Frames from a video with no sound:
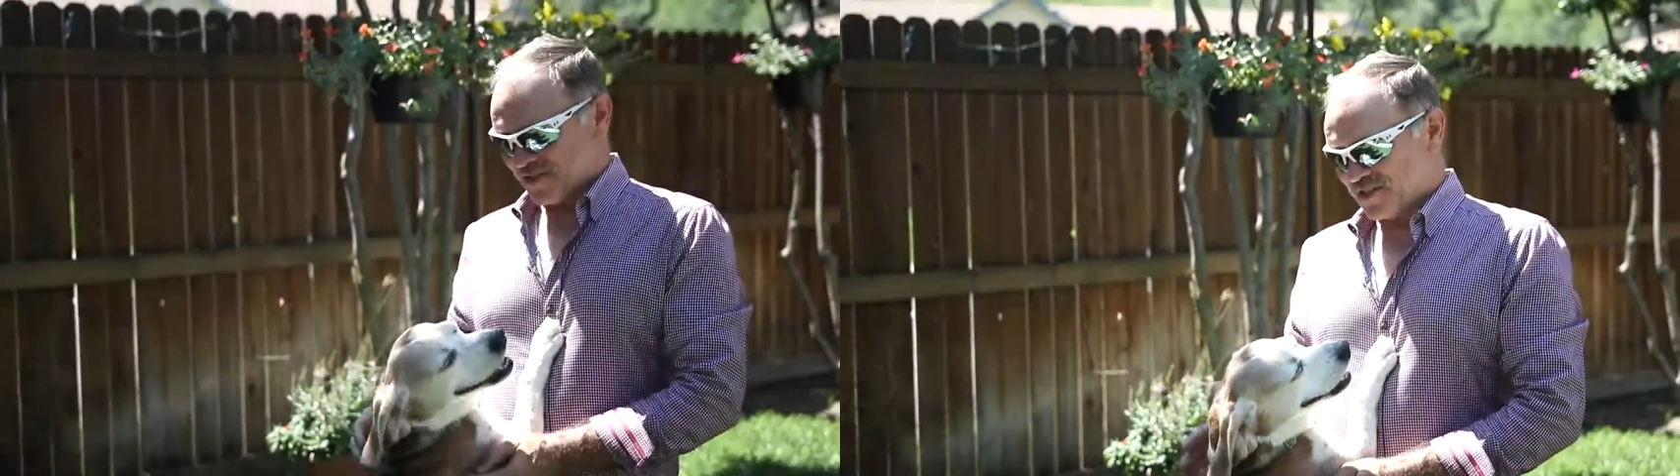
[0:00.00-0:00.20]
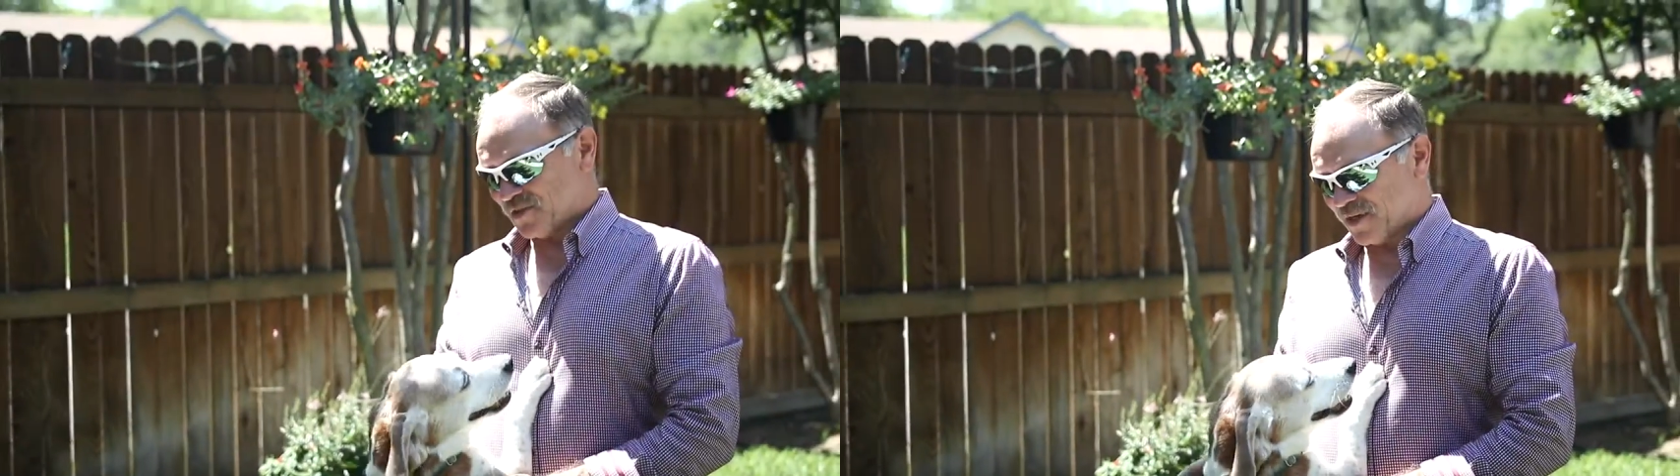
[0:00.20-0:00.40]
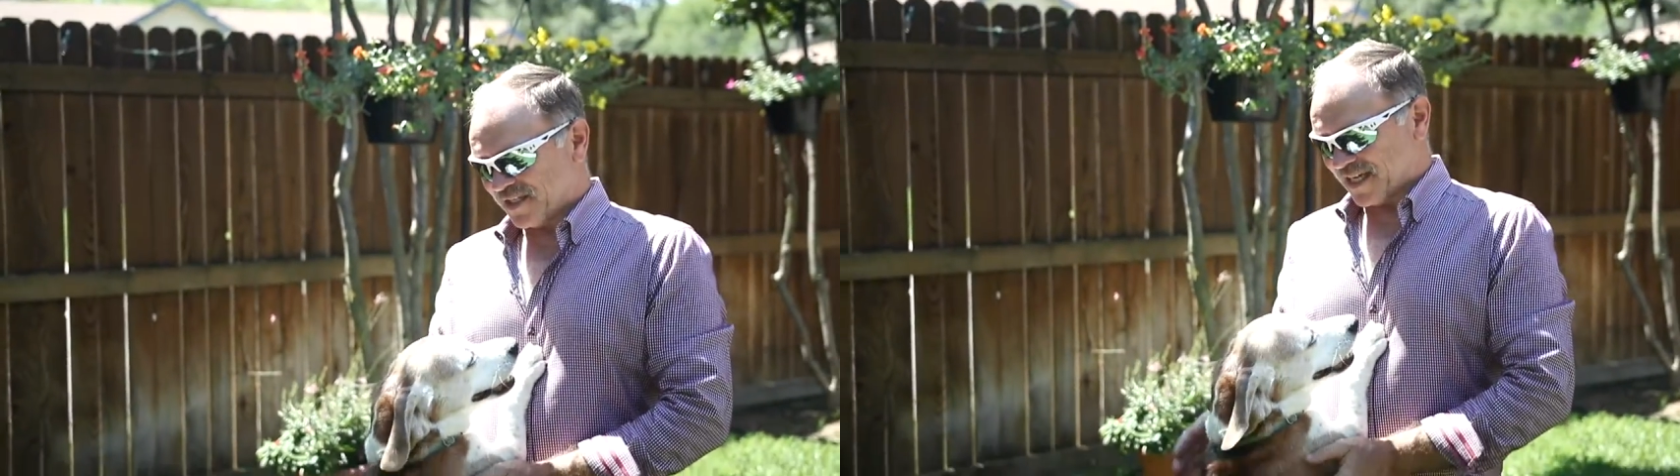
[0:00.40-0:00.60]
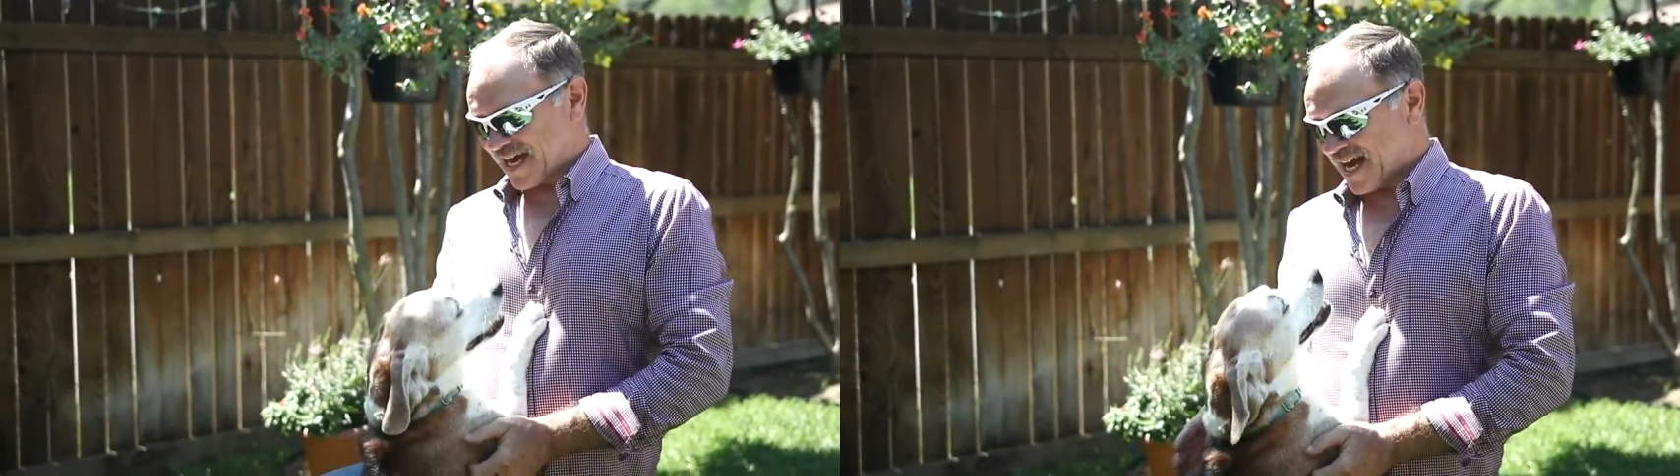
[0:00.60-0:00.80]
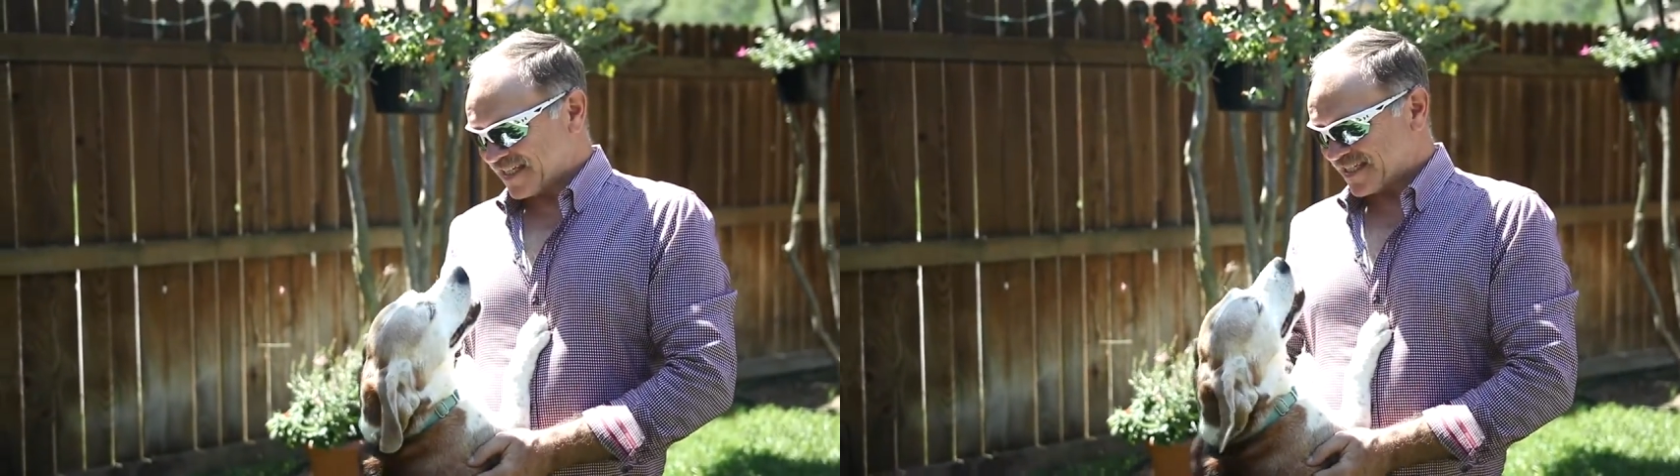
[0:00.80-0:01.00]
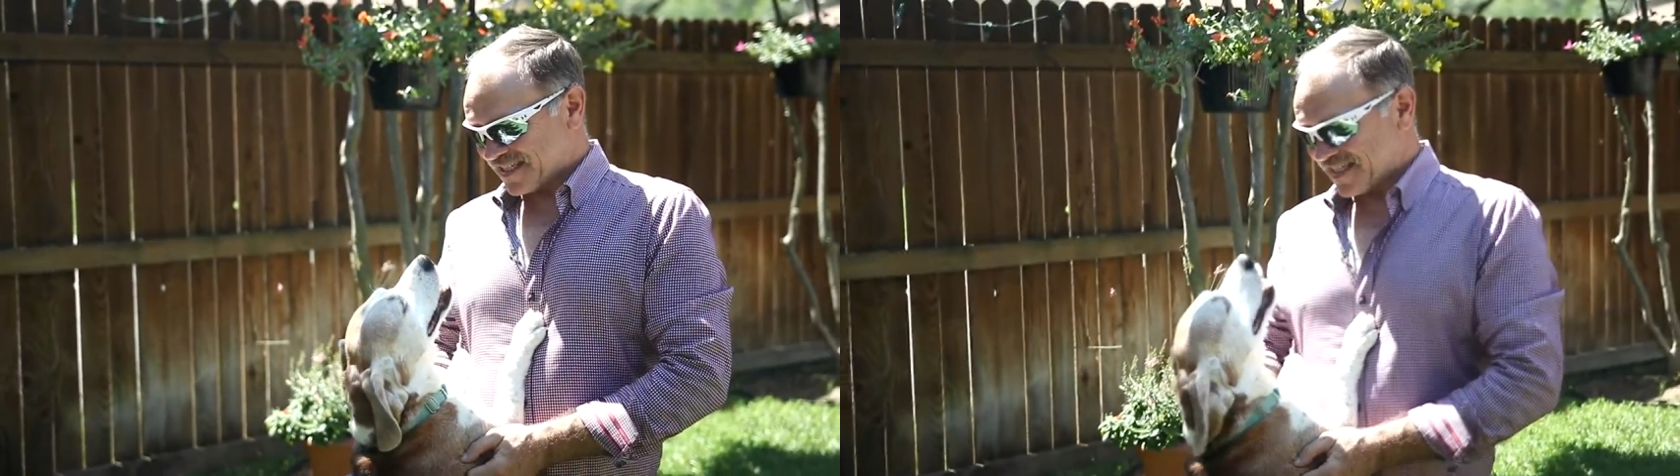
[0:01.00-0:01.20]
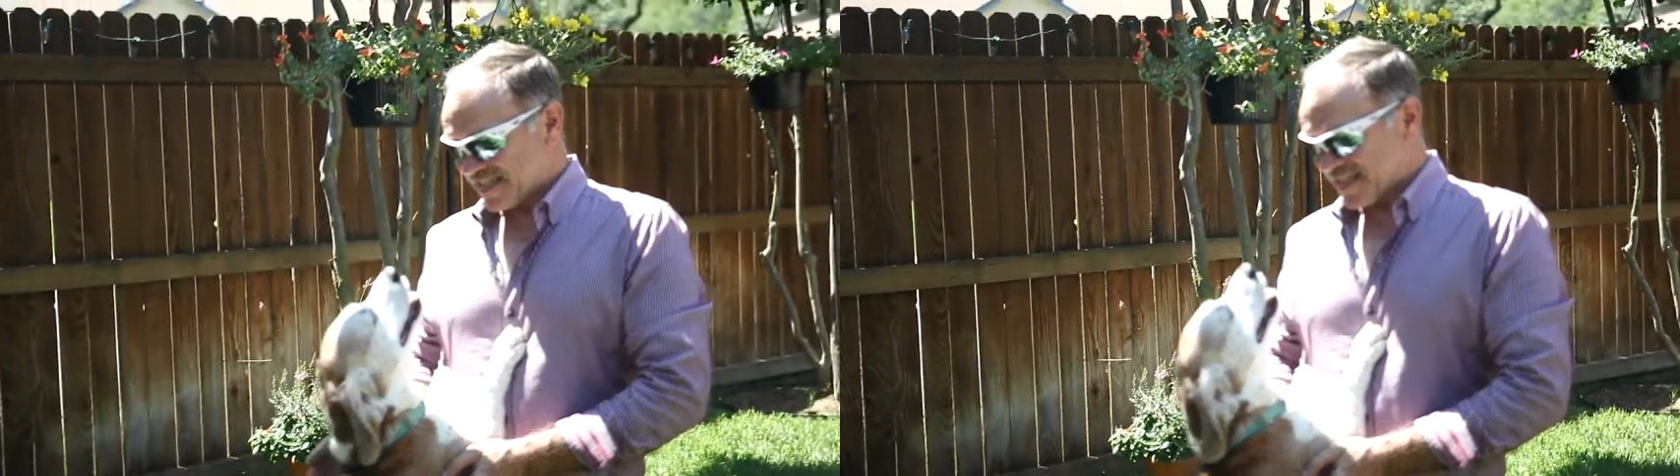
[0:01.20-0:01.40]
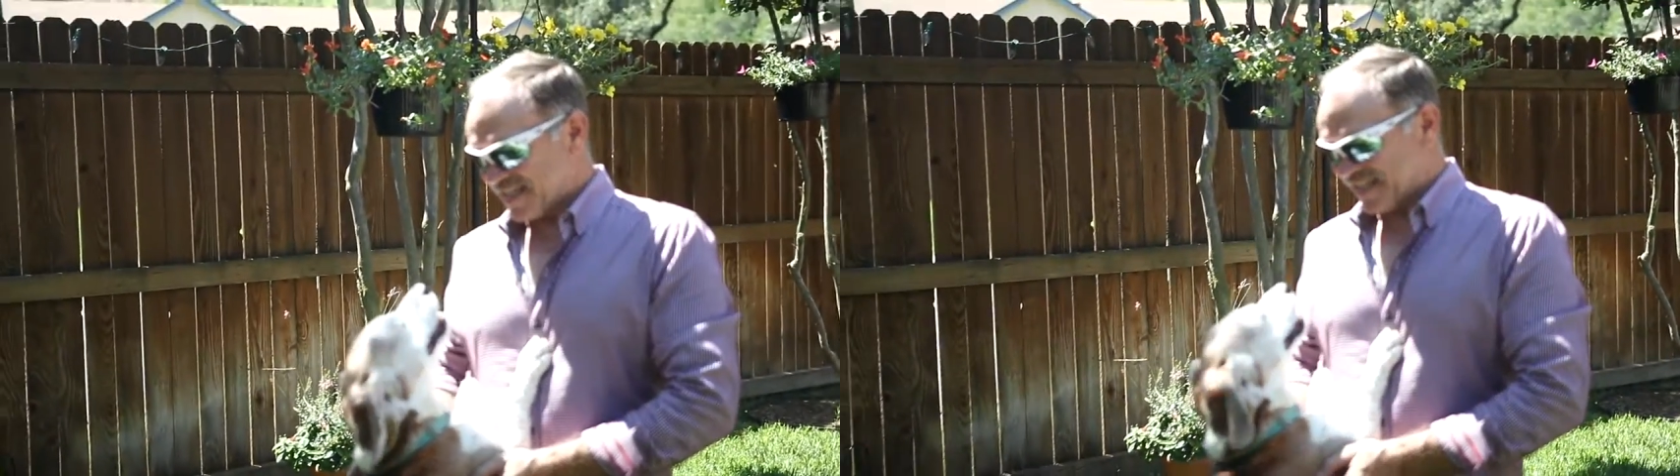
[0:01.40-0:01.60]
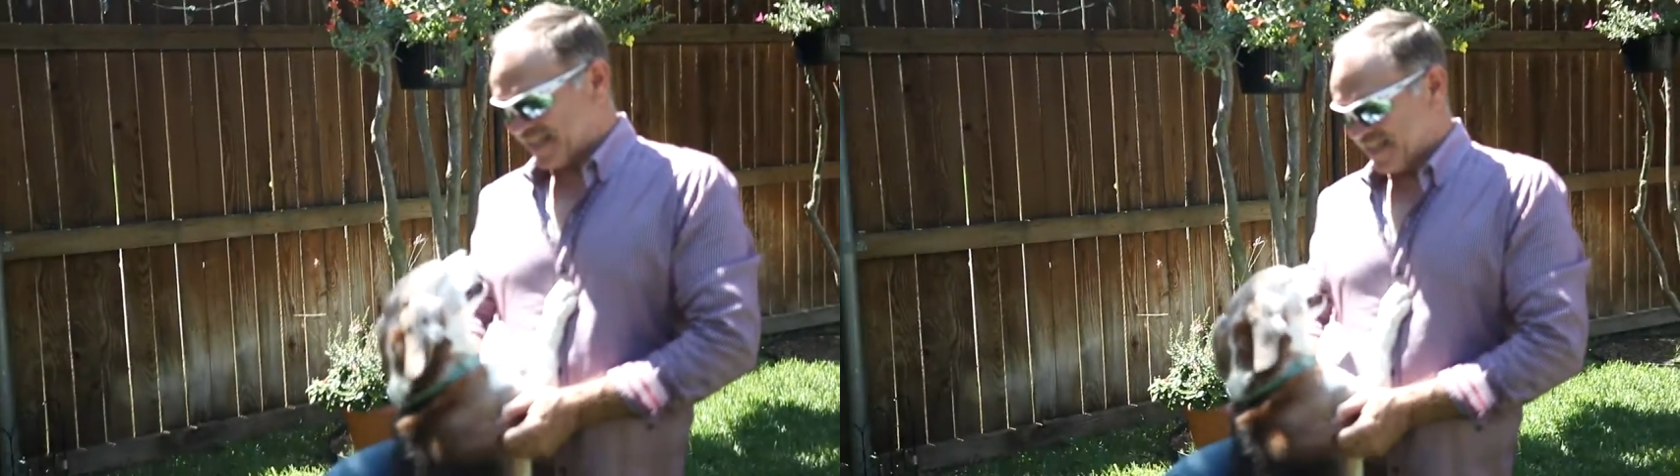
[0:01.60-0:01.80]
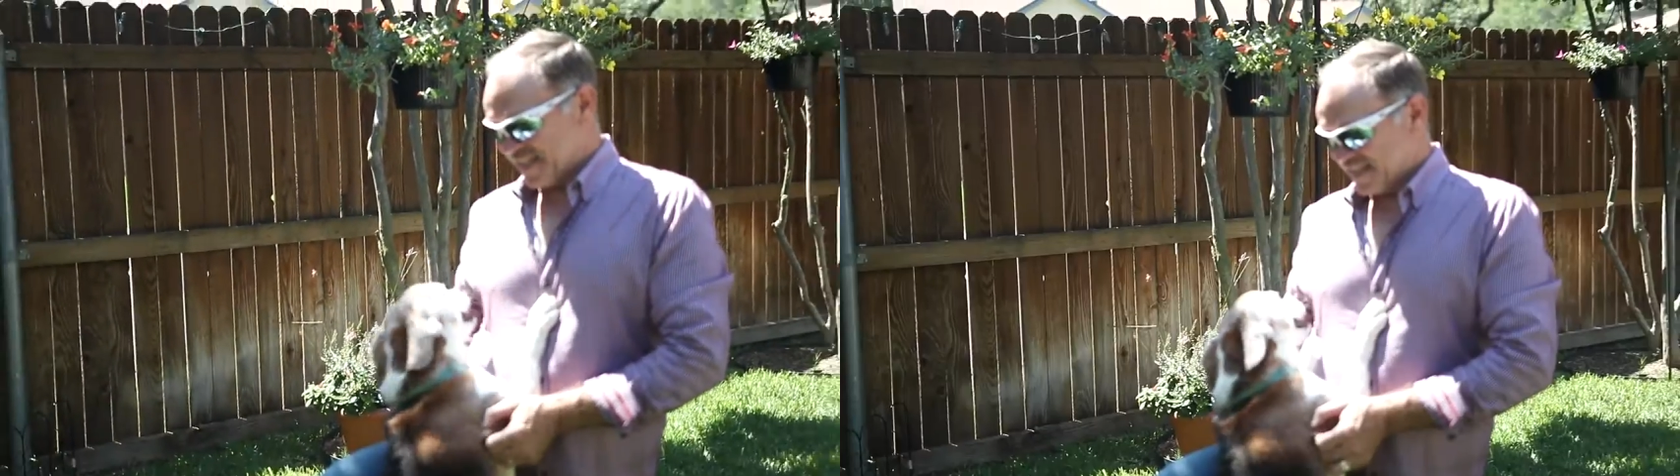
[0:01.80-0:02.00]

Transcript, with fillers: You enjoying the hot sun and the